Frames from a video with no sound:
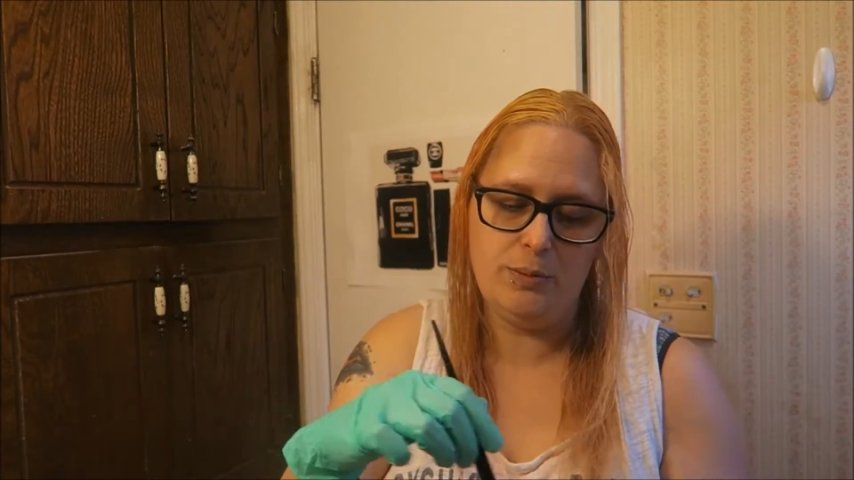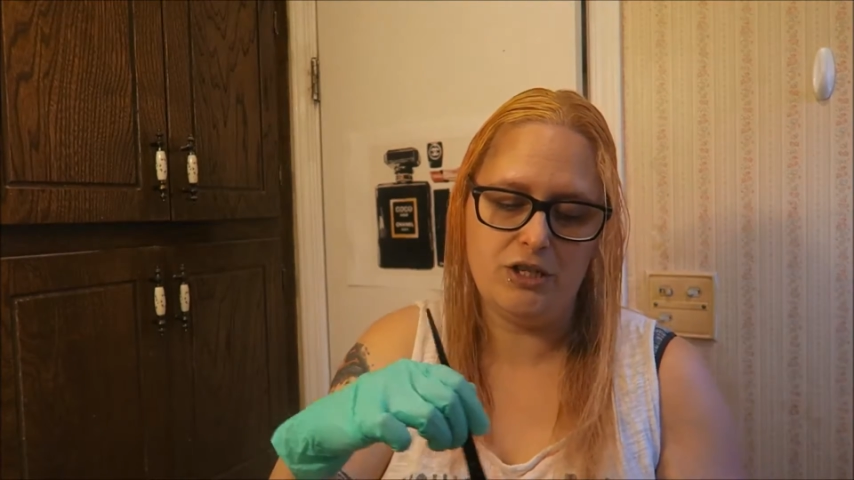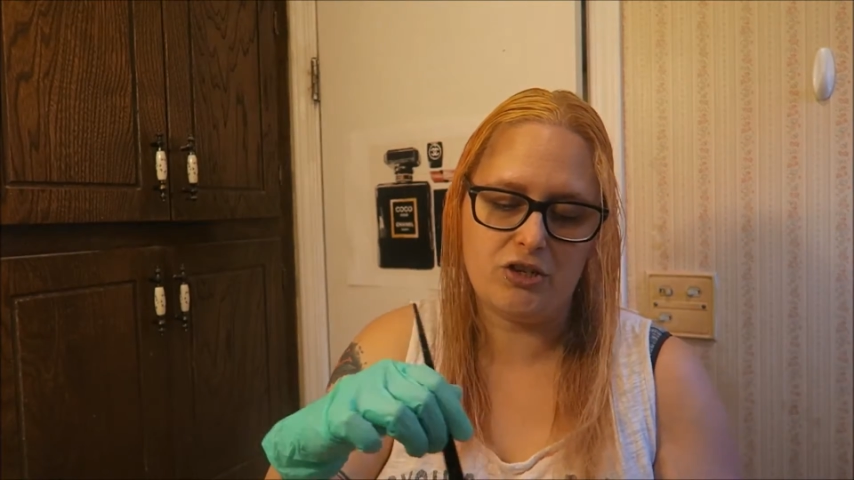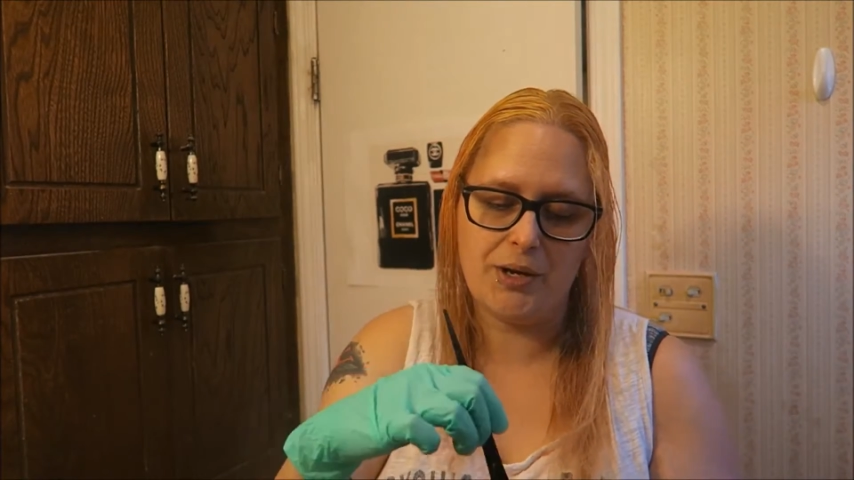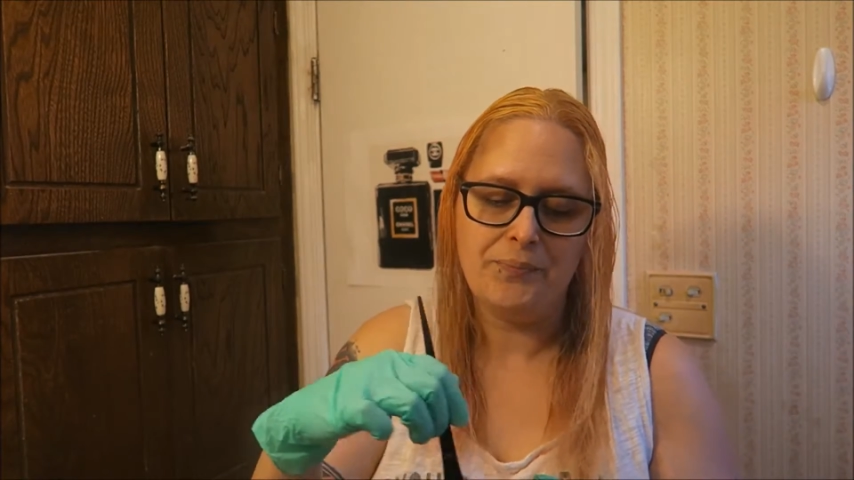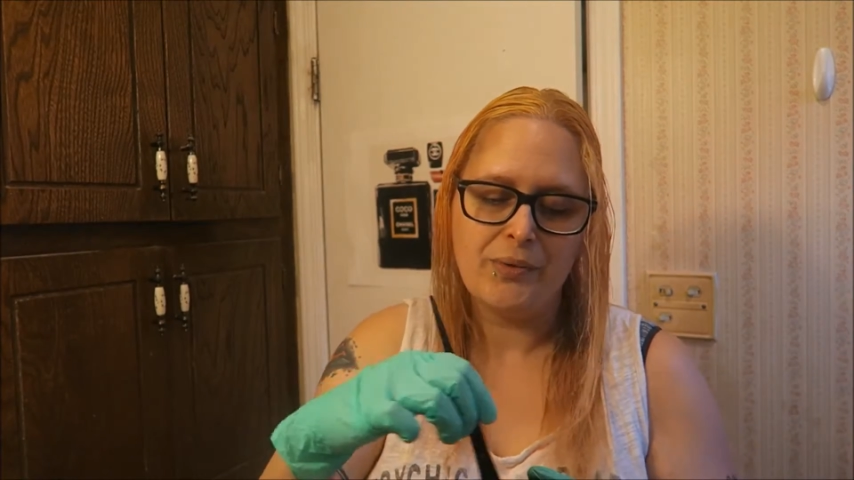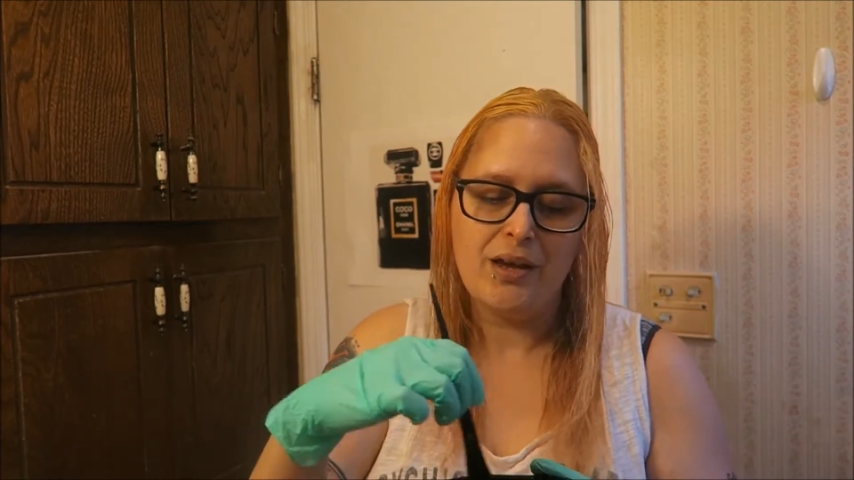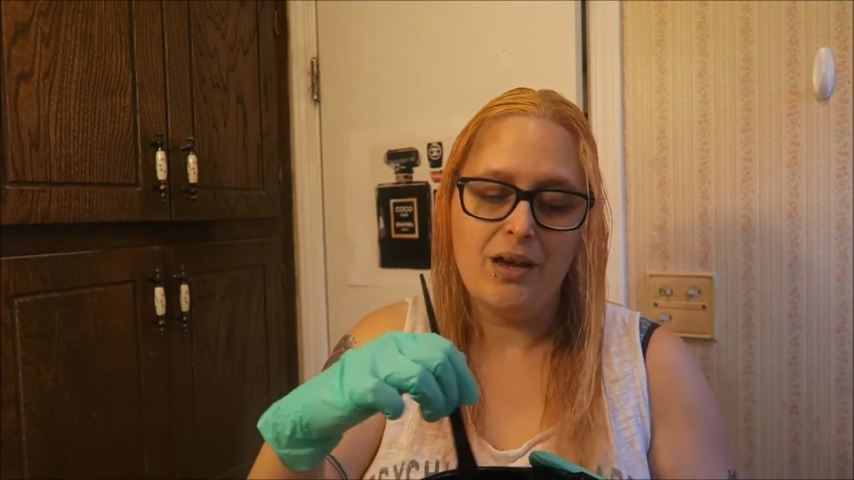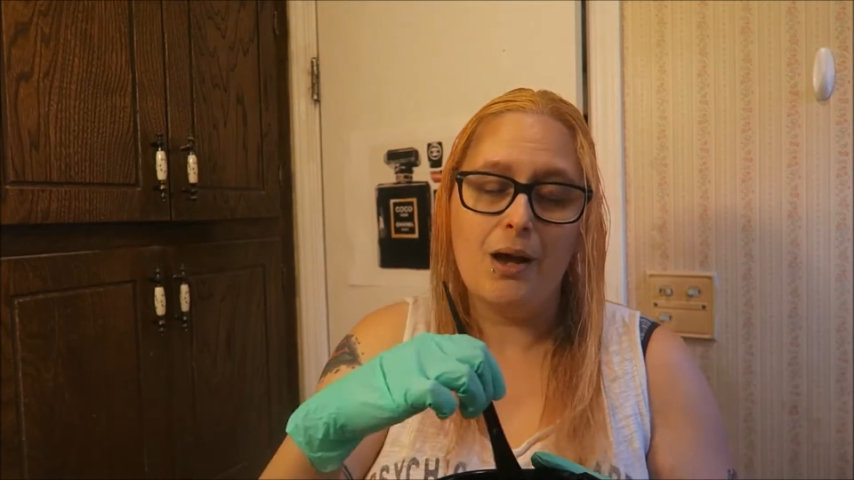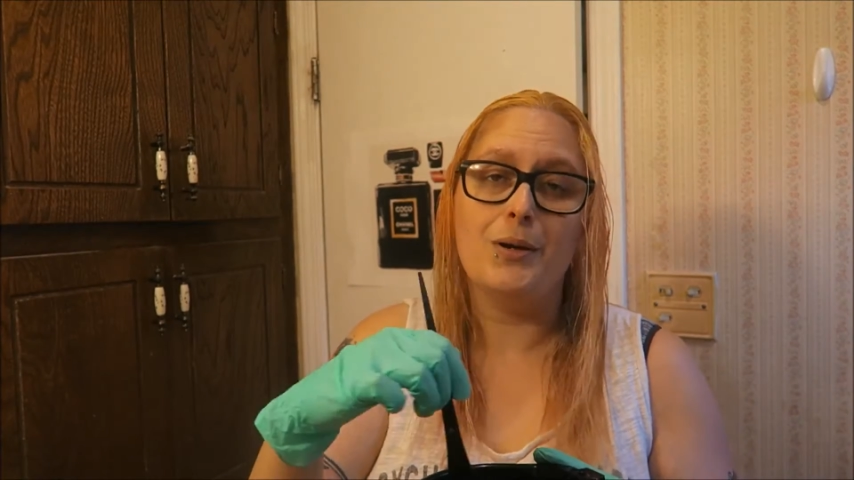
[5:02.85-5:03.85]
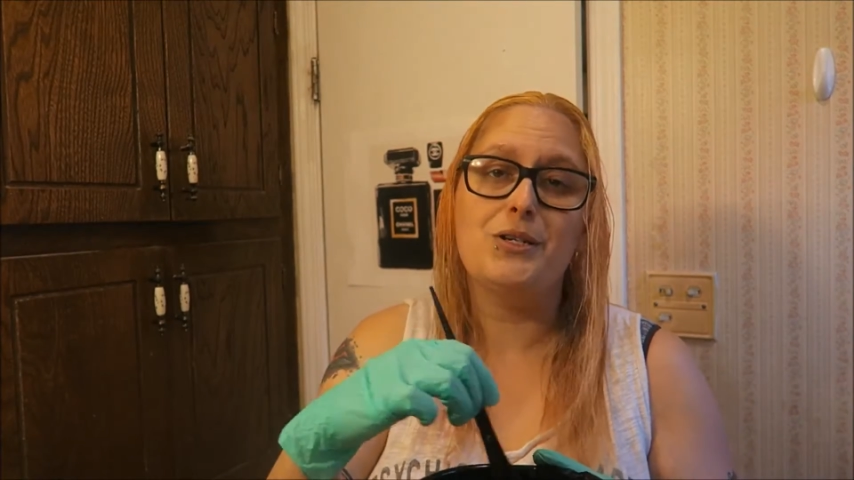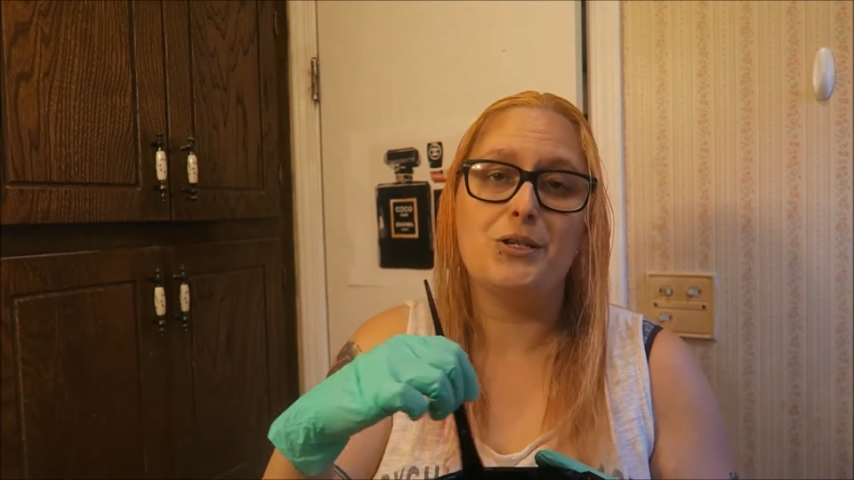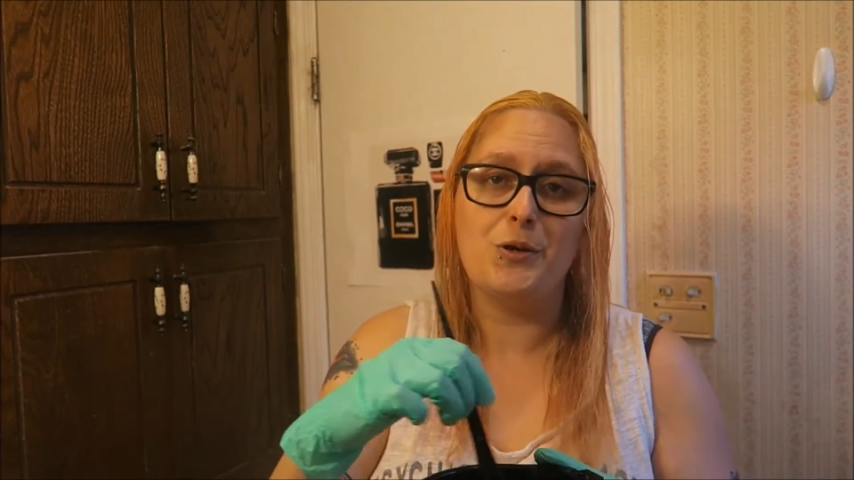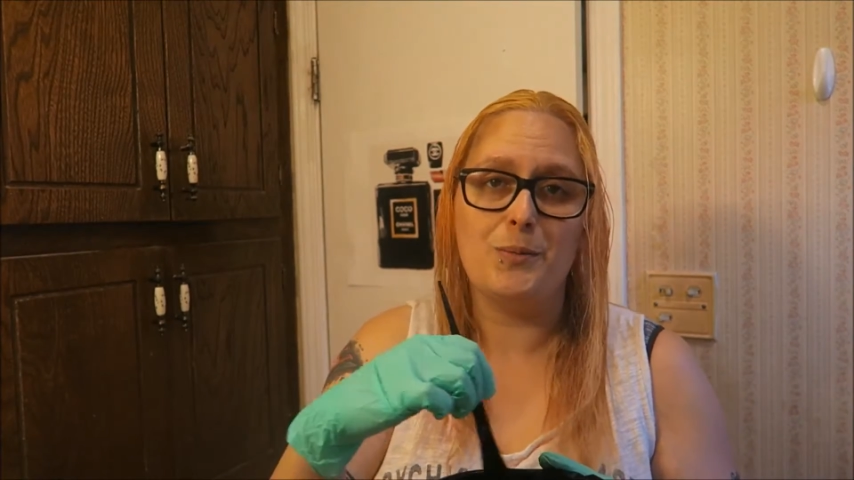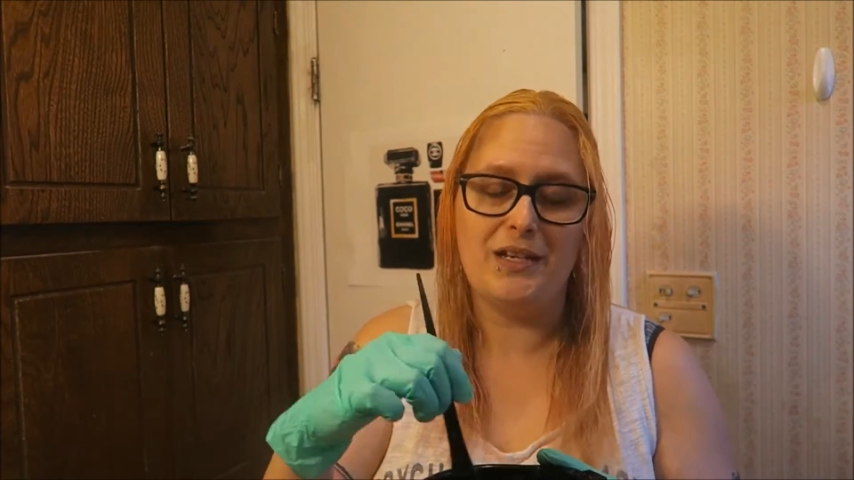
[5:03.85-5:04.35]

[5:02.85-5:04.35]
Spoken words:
history, I watched so